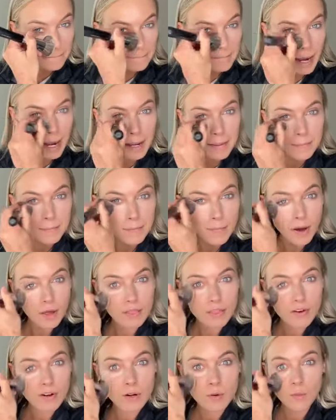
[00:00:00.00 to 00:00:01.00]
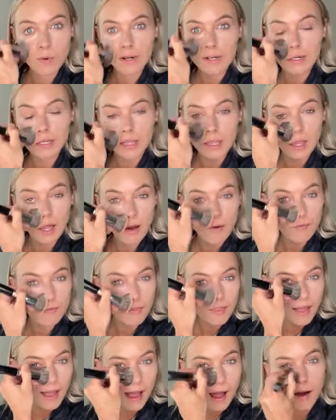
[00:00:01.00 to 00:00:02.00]
My mother would
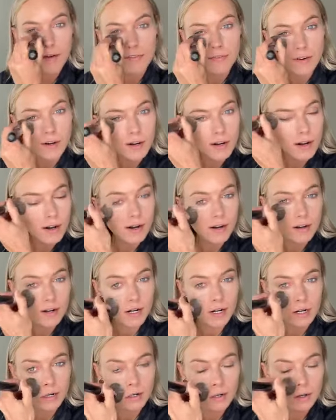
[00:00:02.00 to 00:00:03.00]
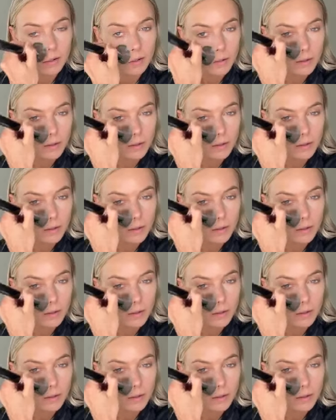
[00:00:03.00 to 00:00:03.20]
love that for her